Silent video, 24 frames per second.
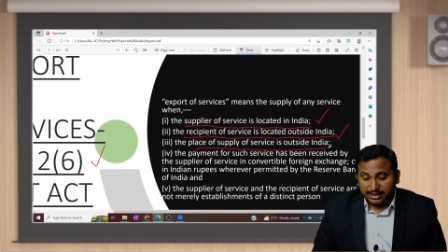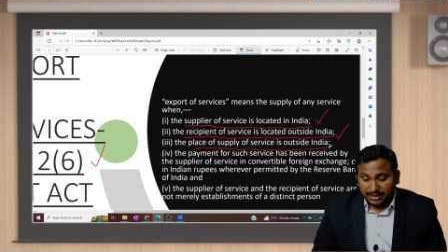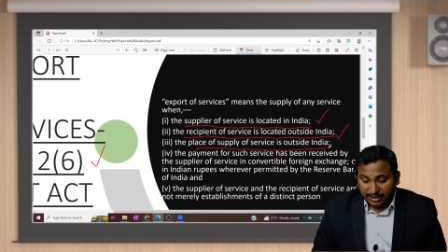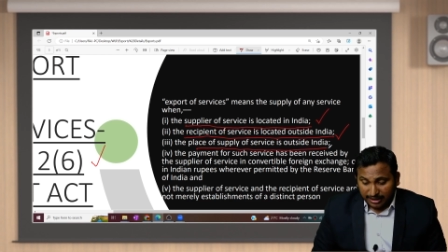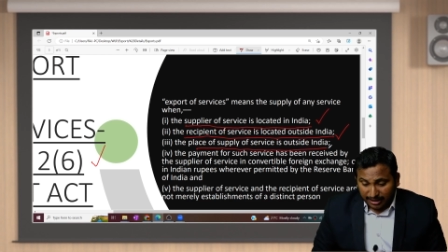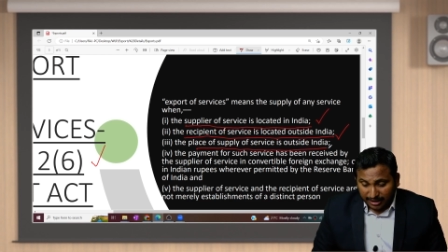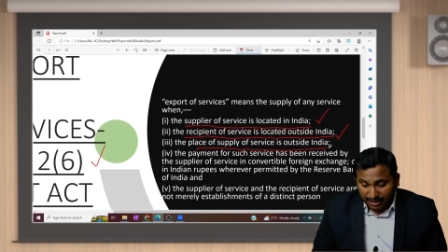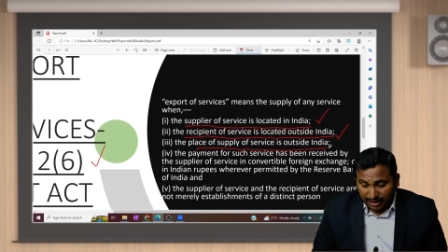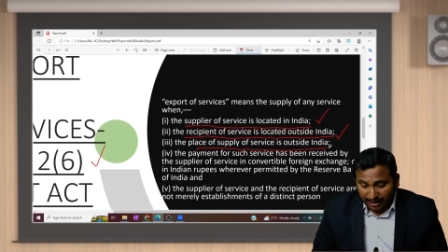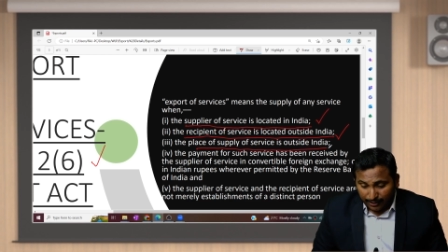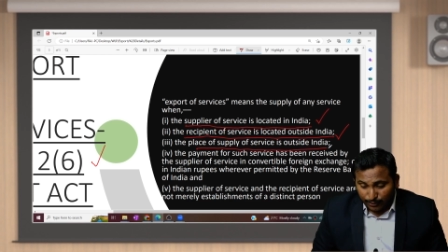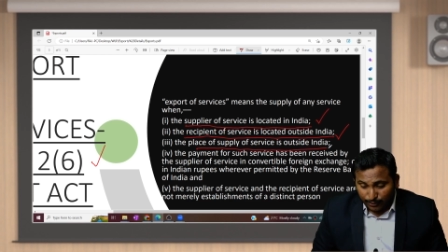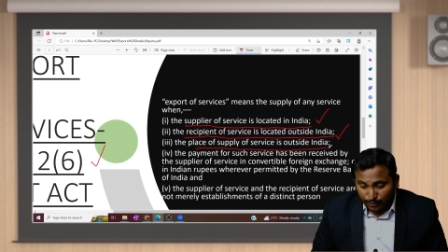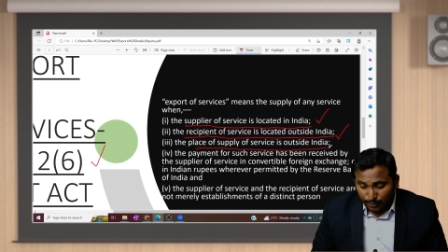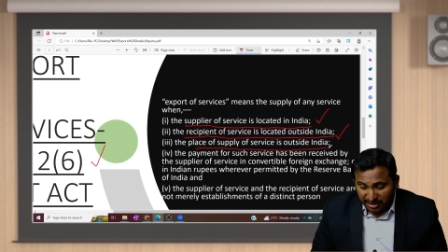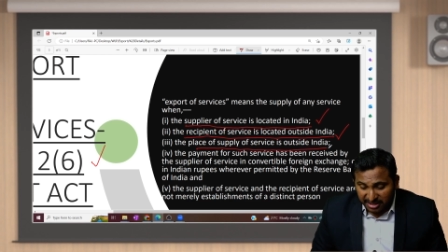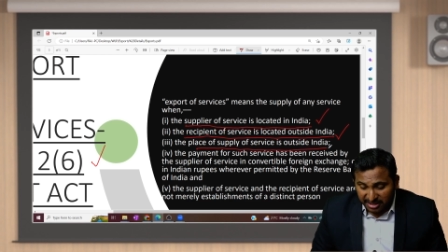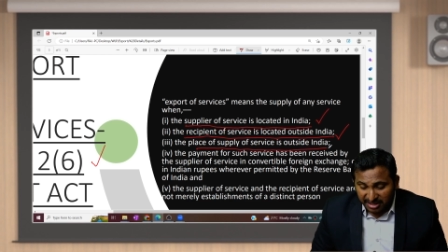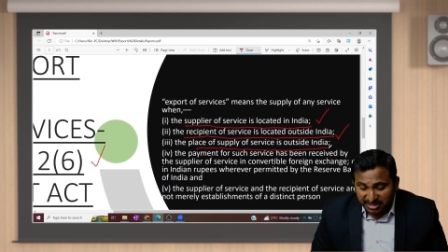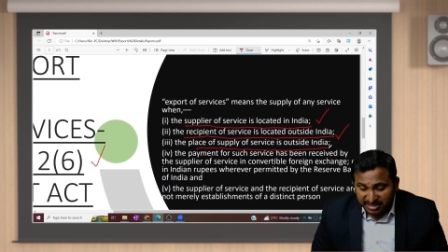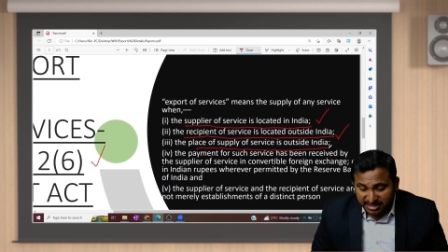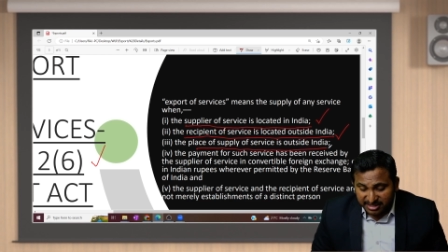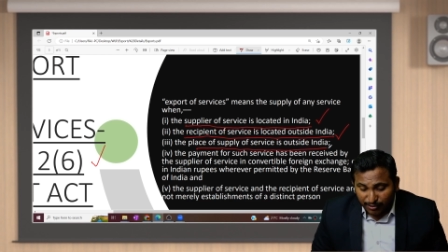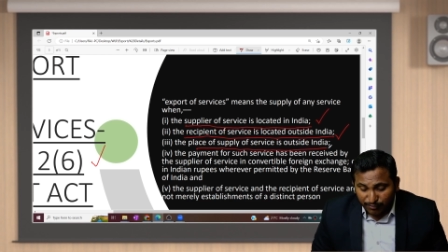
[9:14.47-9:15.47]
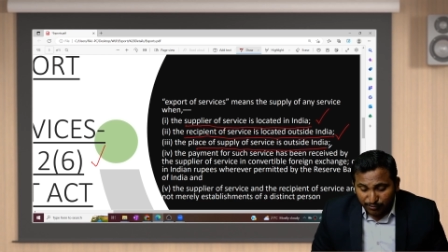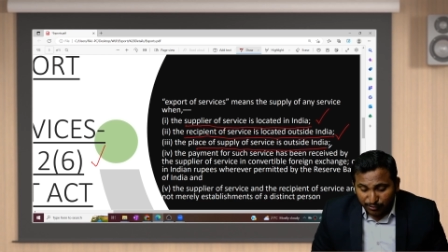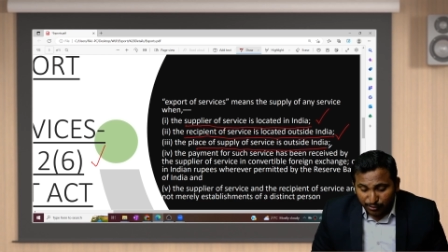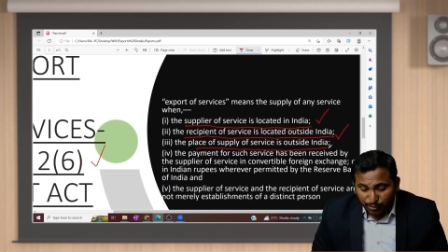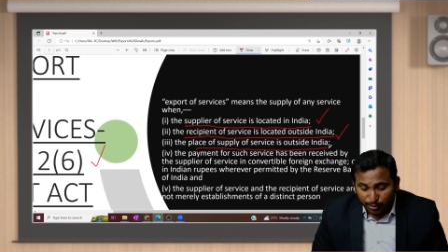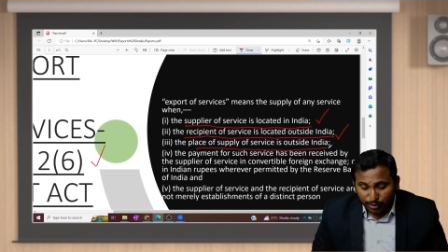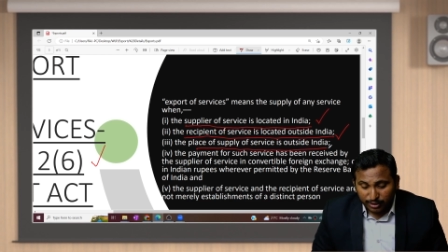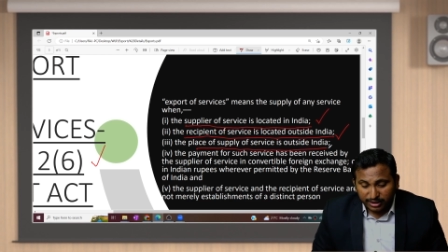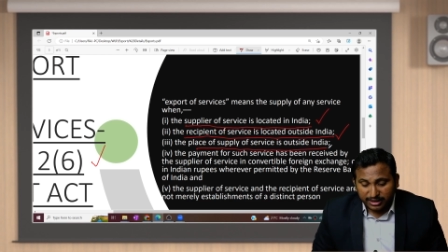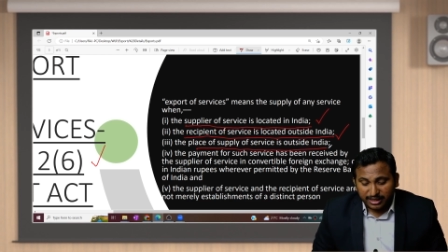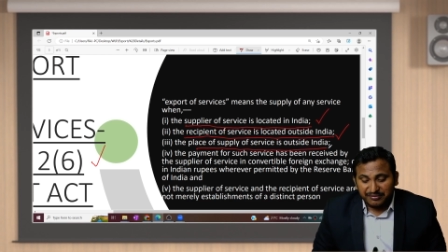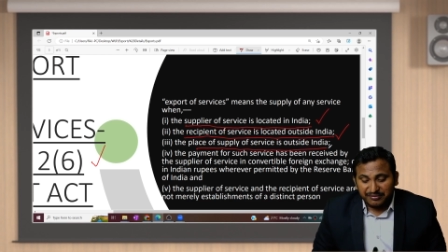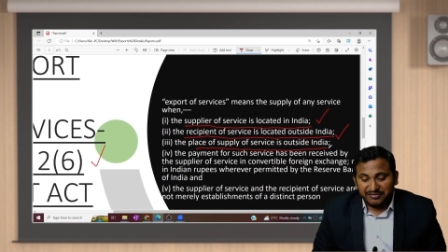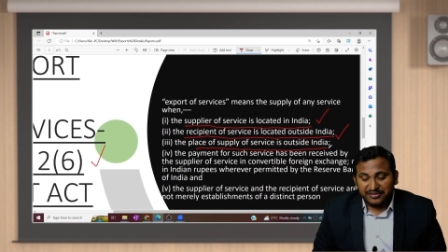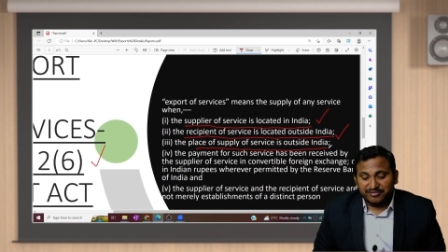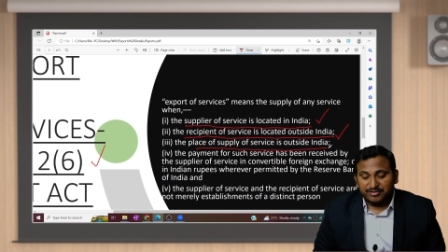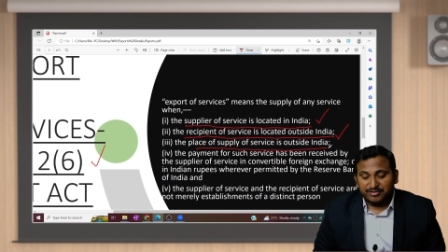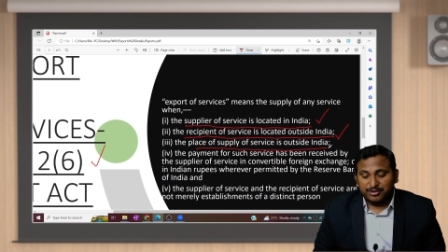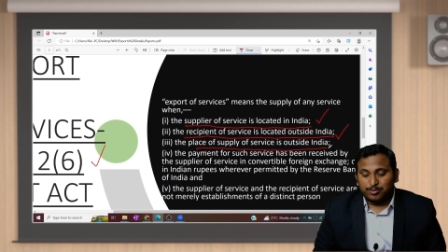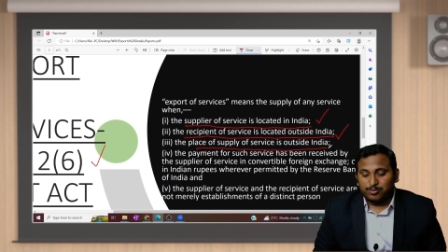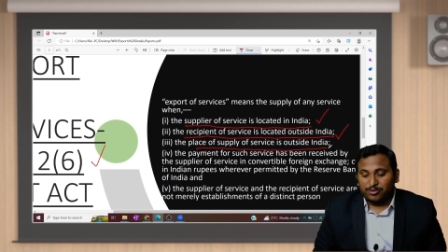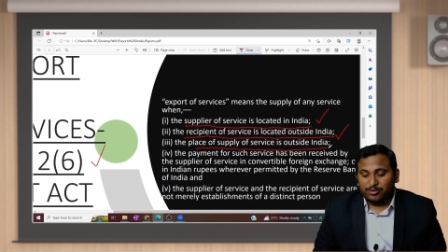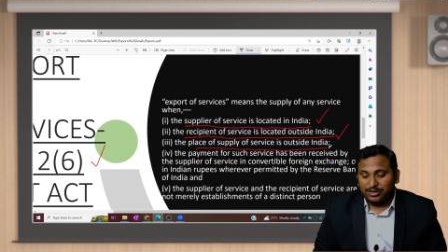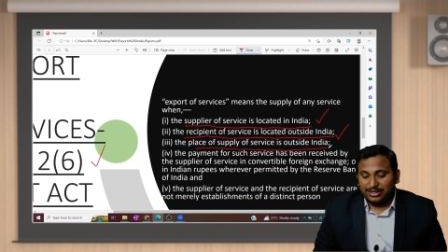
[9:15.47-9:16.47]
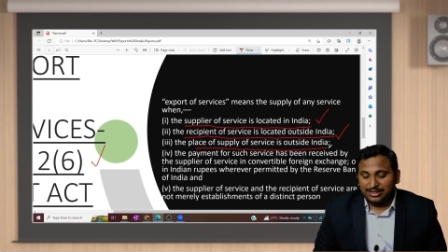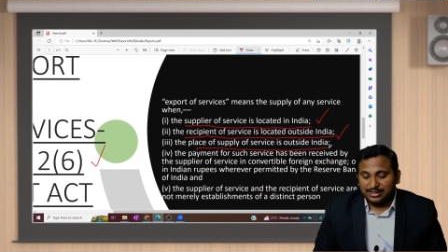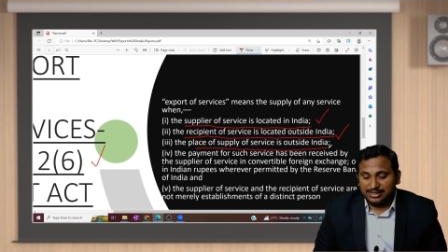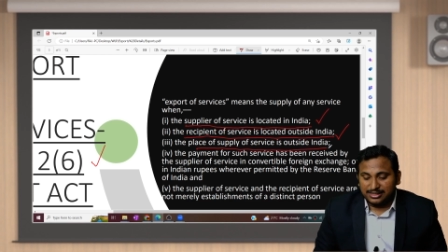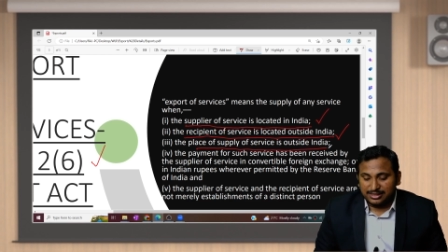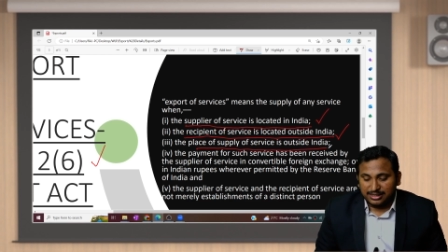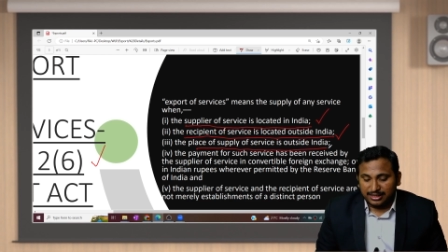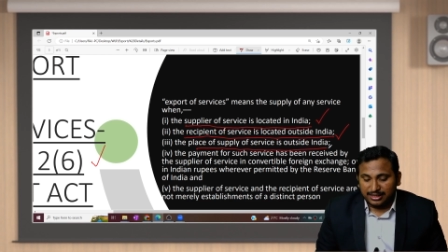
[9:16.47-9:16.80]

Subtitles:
Now look at the fourth and fifth points.